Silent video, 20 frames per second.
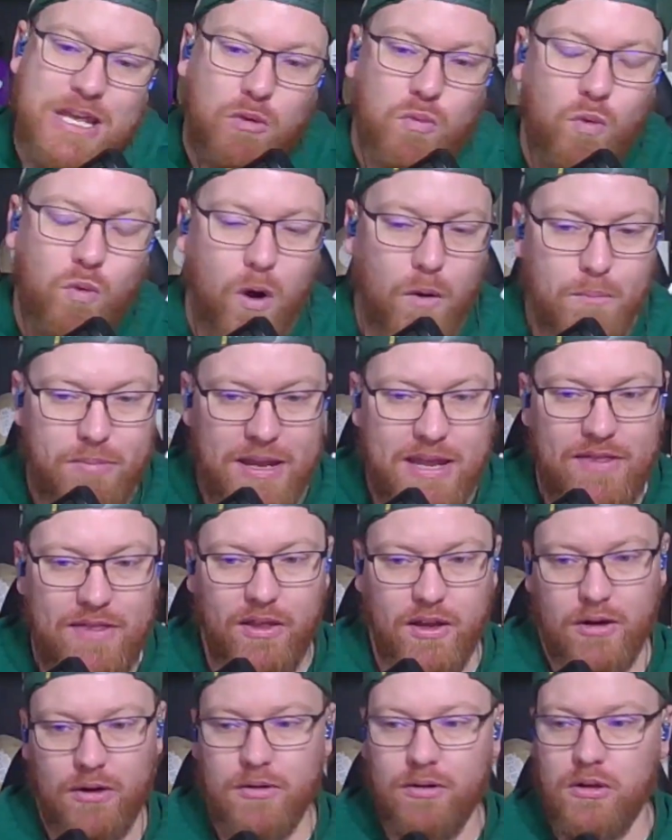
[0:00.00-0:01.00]
won't be
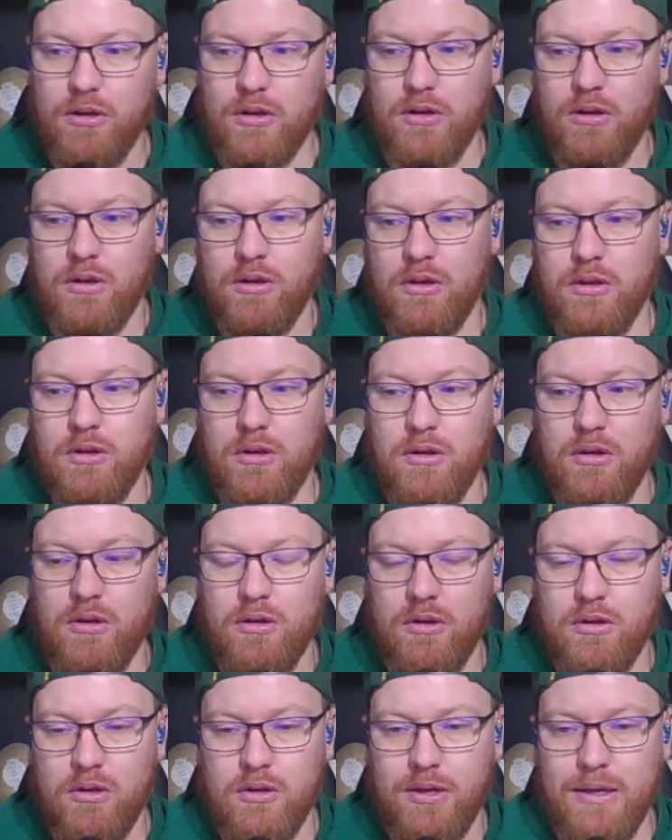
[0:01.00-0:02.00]
there.
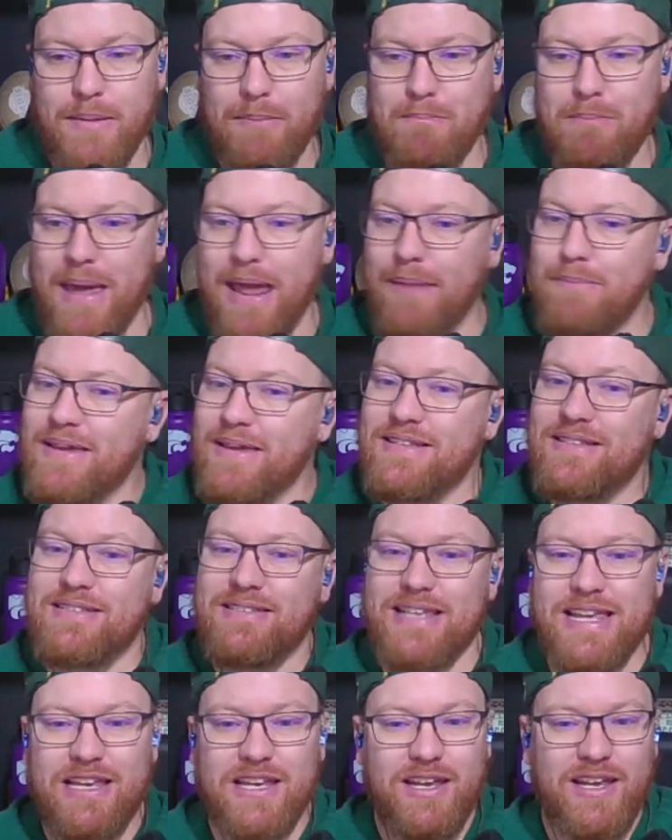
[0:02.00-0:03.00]
Maybe
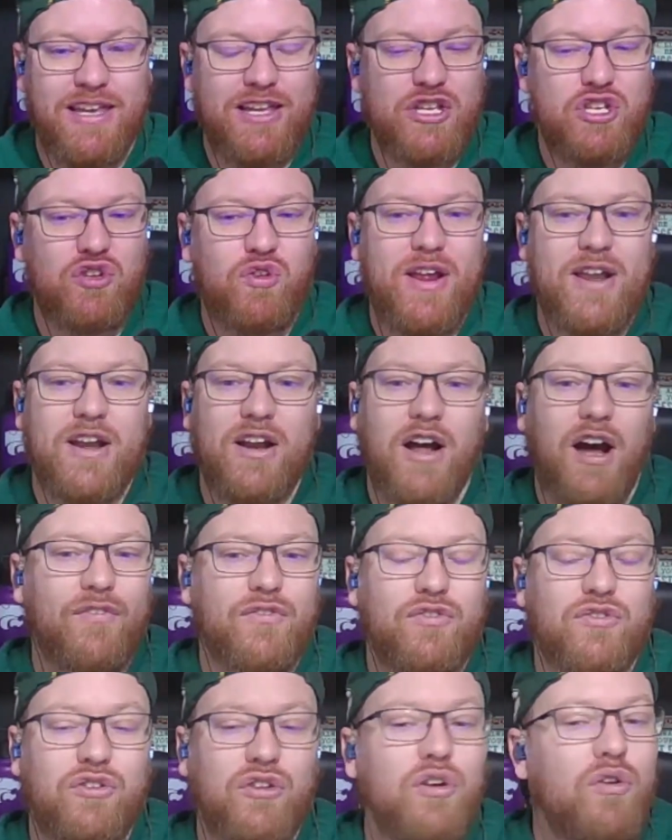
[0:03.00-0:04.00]
Zeke can get traded off
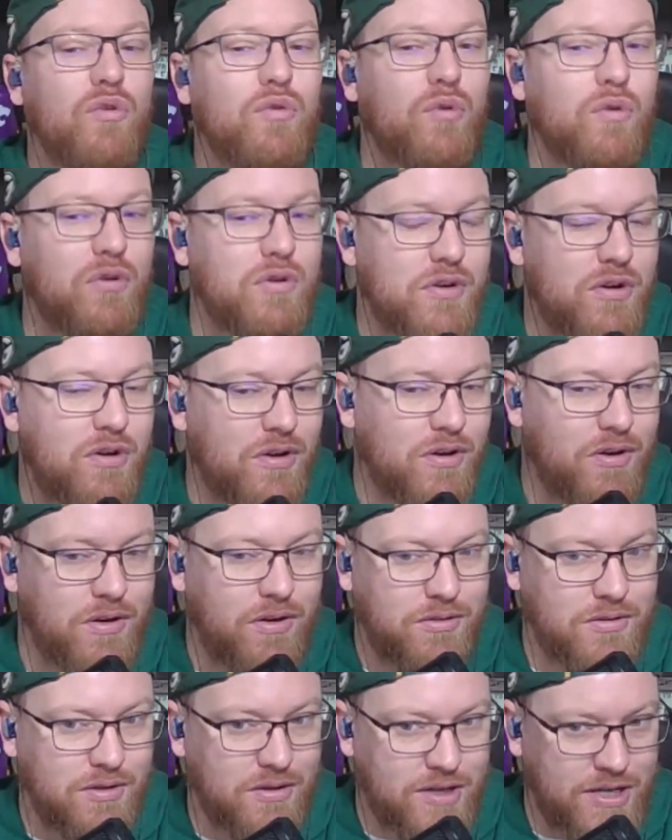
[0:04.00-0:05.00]
to
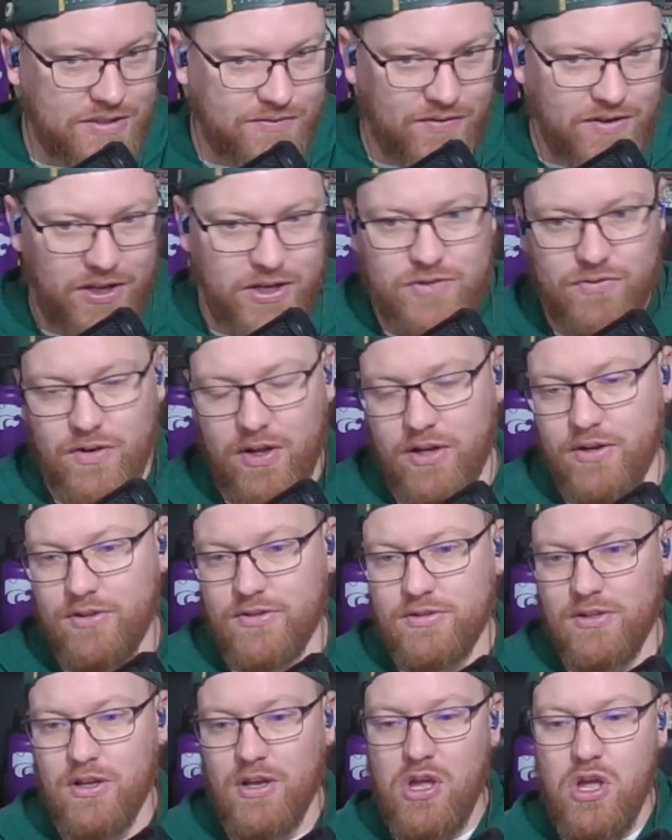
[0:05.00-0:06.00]
the Las Vegas
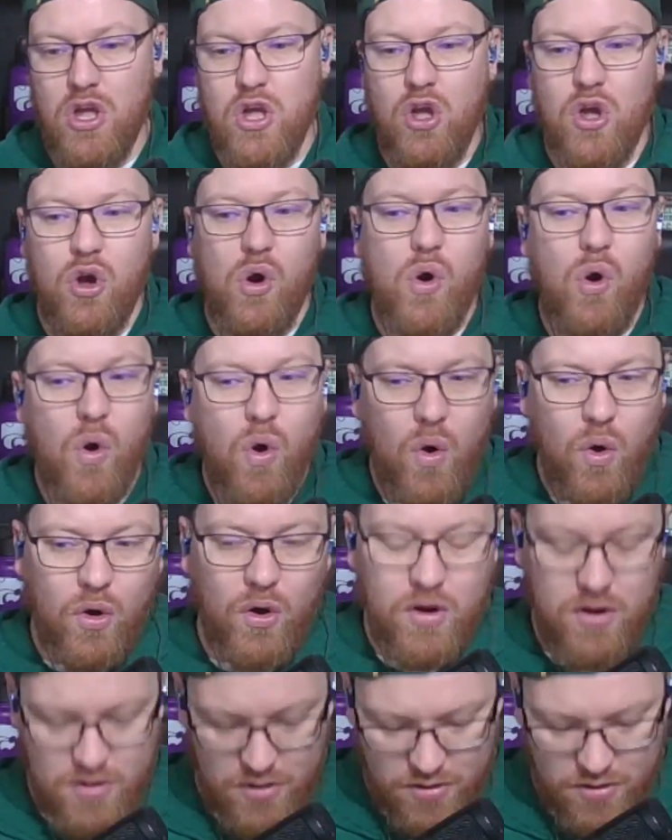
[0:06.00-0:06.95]
Raiders. Or